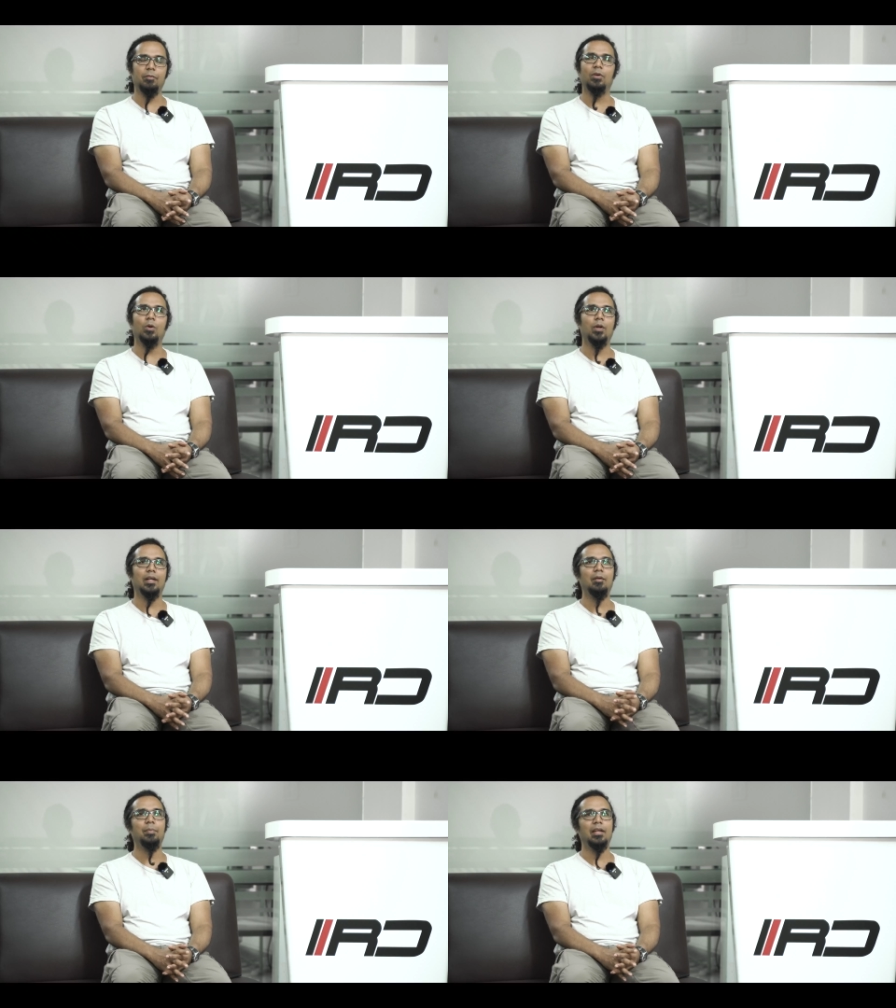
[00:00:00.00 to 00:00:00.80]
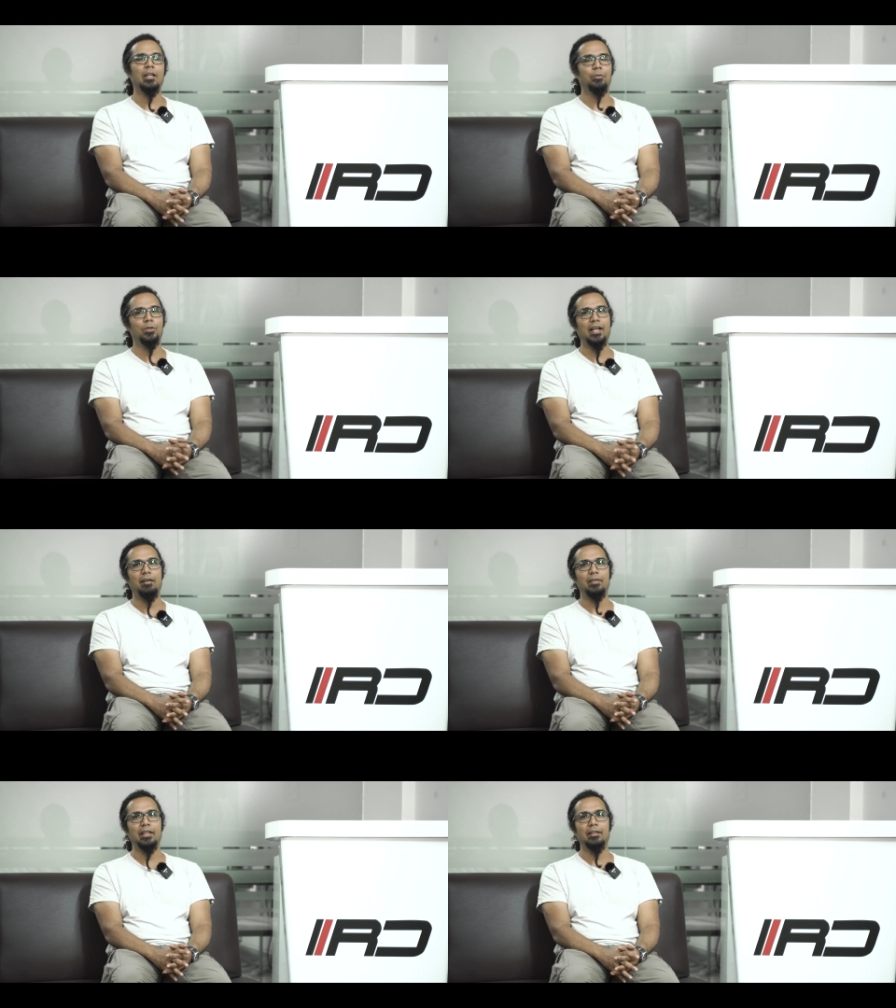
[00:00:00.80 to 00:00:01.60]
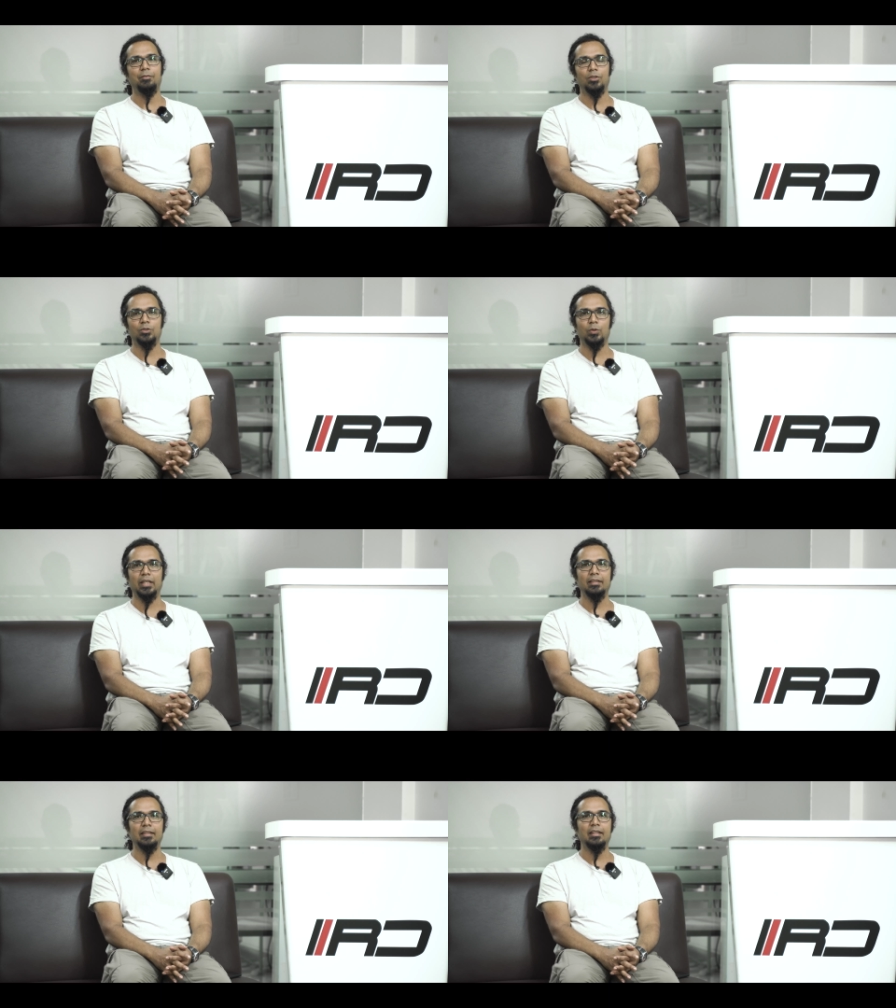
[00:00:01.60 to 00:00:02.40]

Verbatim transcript: If you're going uphill, if you're traveling, if you're touring,